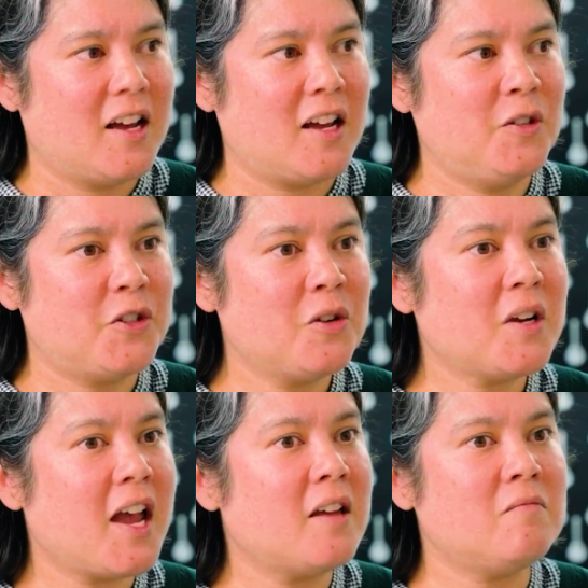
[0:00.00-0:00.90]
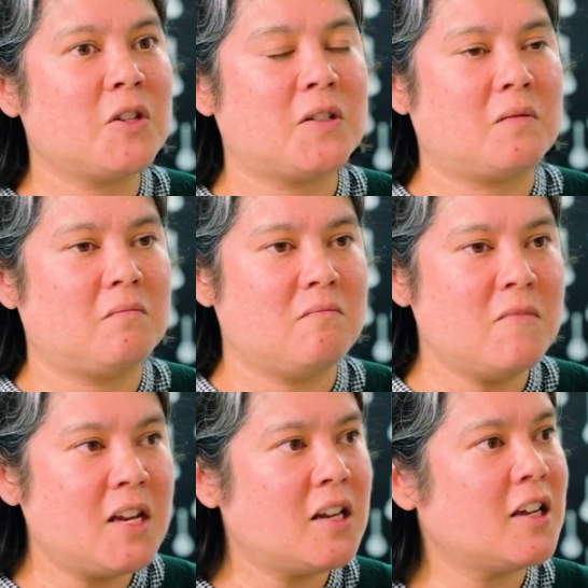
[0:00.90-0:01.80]
And so again, just
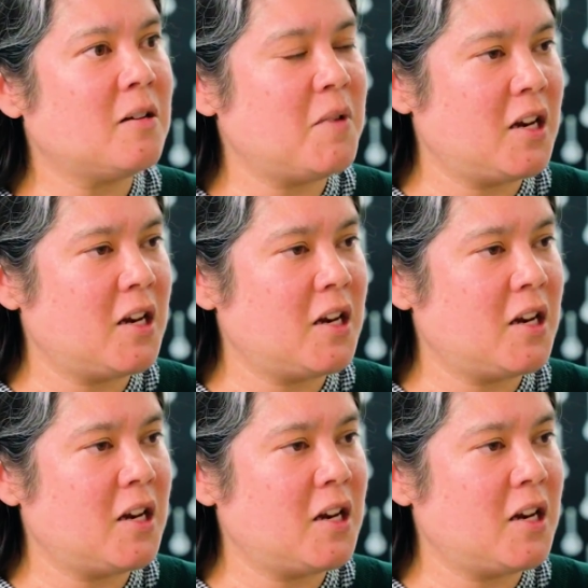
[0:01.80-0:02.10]
meeting and